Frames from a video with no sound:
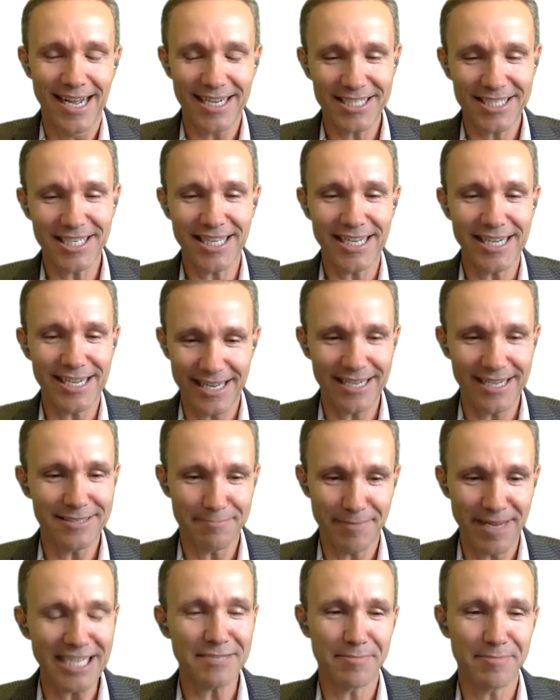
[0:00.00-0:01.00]
Actually,
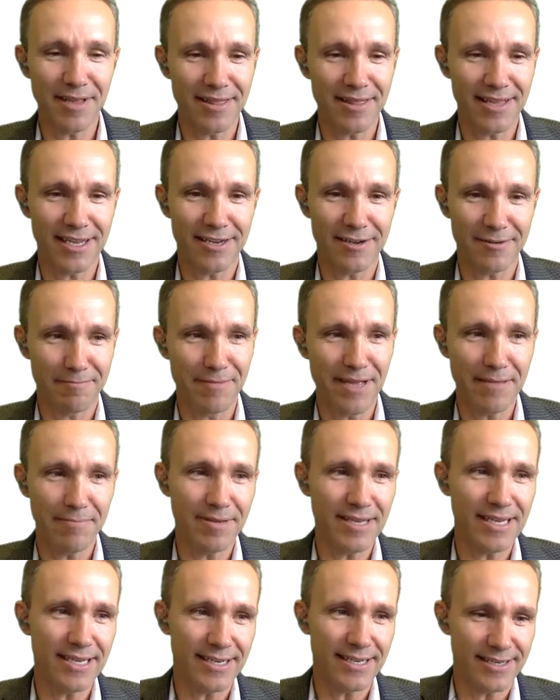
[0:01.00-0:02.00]
it makes me think,
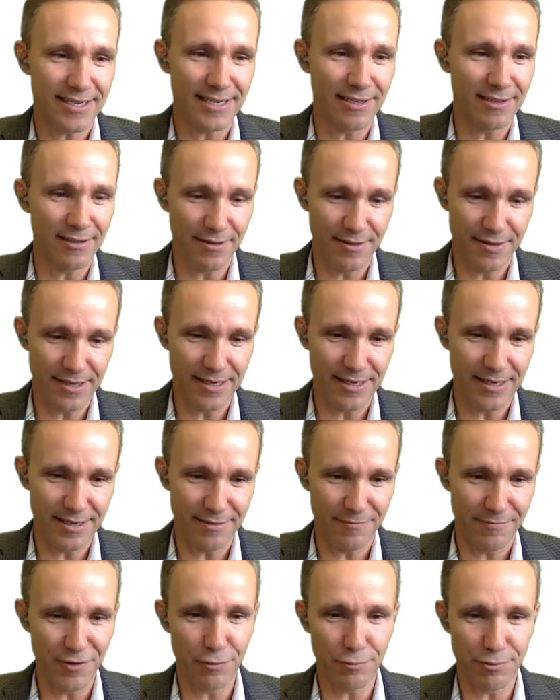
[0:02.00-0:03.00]
maybe tell
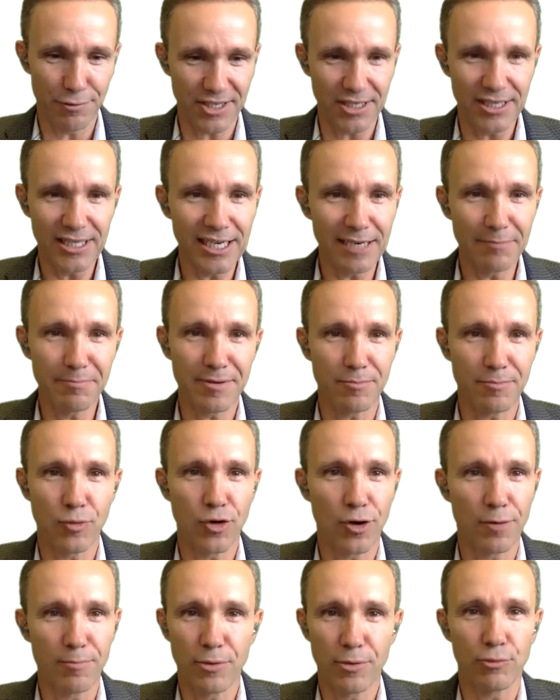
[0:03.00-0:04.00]
the viewers a little bit
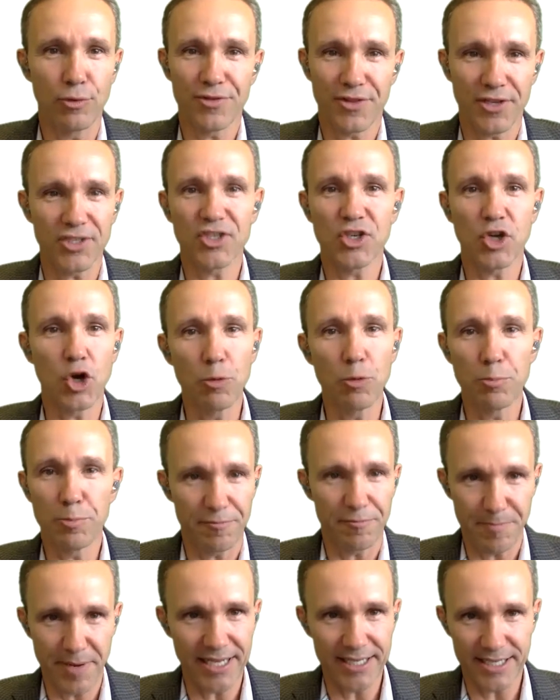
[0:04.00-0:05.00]
more about what the
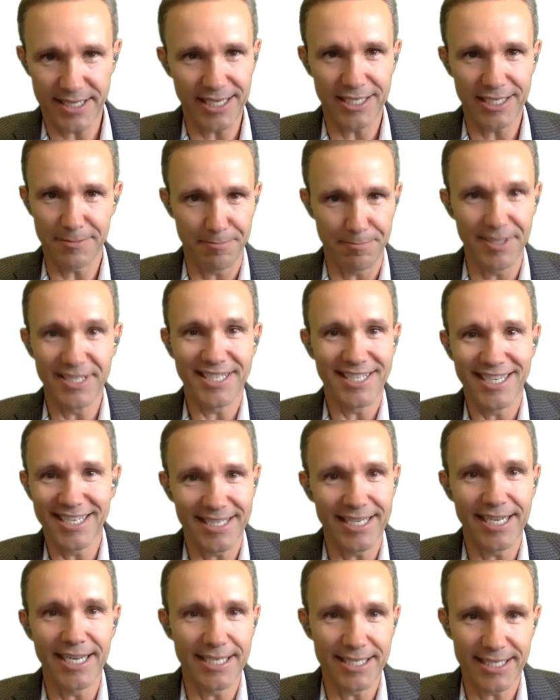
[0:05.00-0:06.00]
scope of Penske's
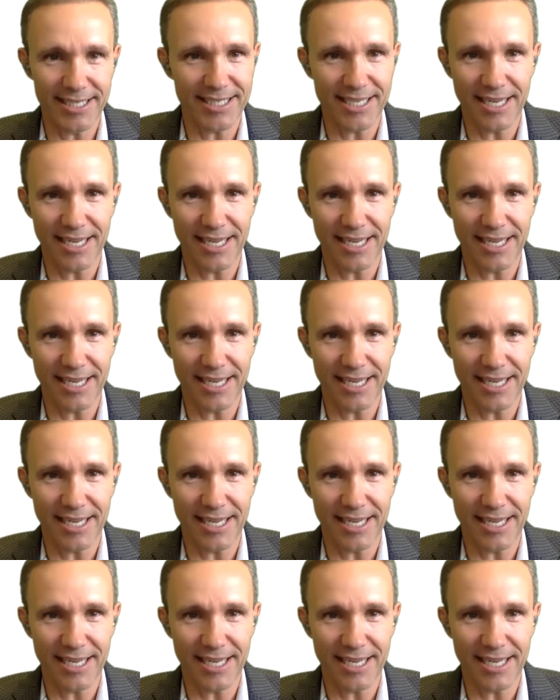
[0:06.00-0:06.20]
business is,